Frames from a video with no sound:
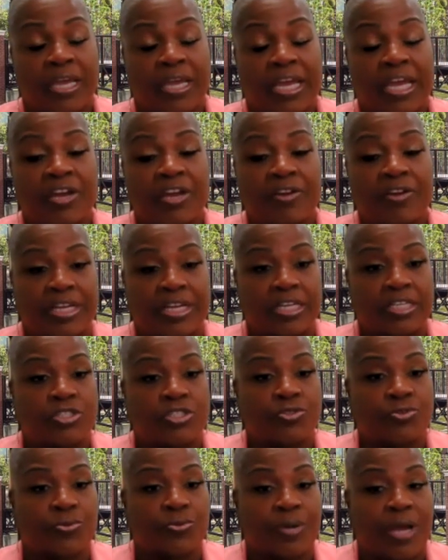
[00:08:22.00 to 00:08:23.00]
areas
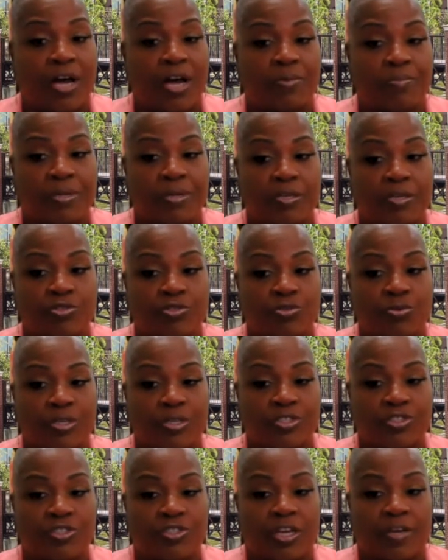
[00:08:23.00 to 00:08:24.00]
throughout Middle
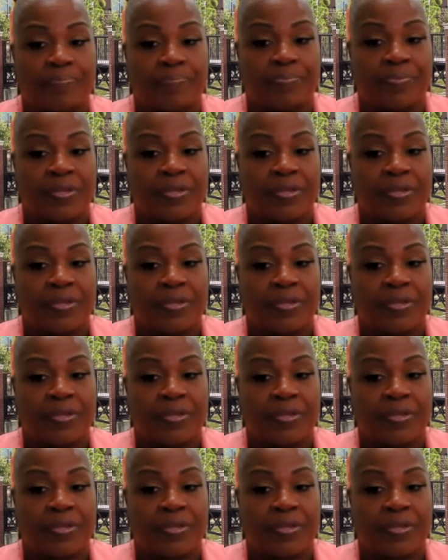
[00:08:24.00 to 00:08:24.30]
Georgia.